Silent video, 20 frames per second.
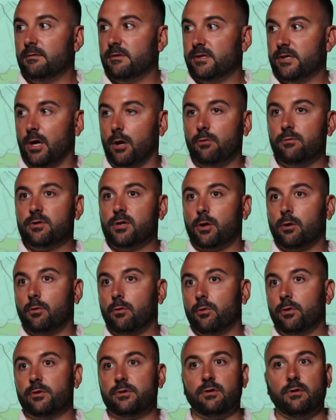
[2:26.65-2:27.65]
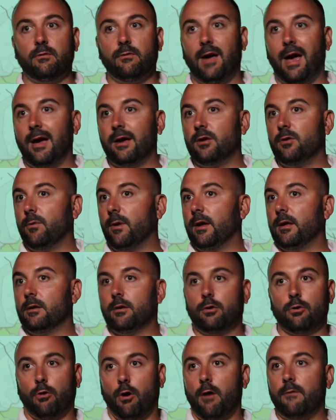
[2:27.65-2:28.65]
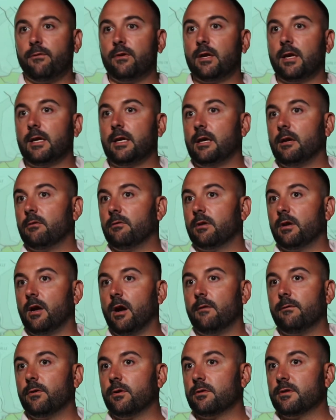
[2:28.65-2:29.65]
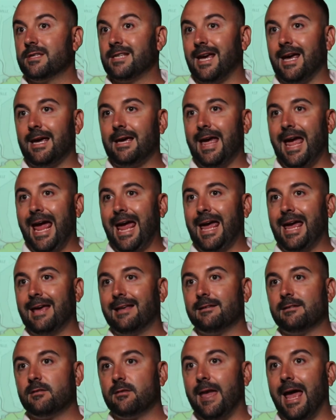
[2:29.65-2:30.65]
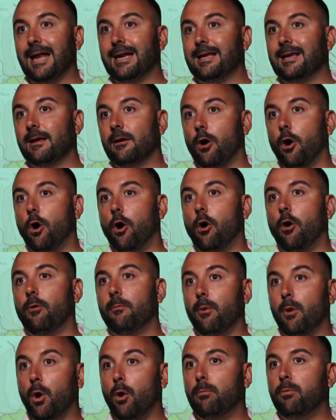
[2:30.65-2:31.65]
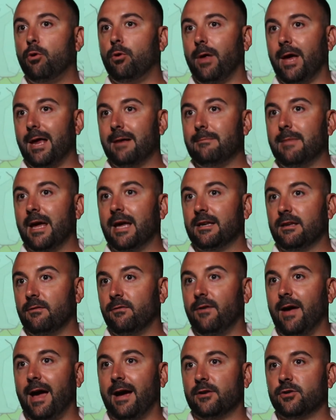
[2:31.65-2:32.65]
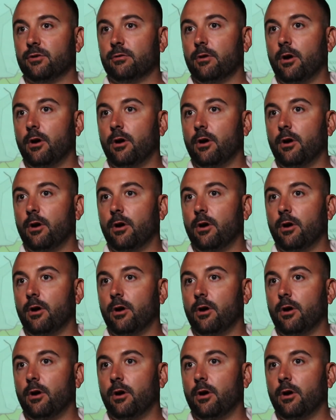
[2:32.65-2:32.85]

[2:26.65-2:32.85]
zones are ordered to evacuate, you're often going to hear the governor say, and any and all mobile and manufactured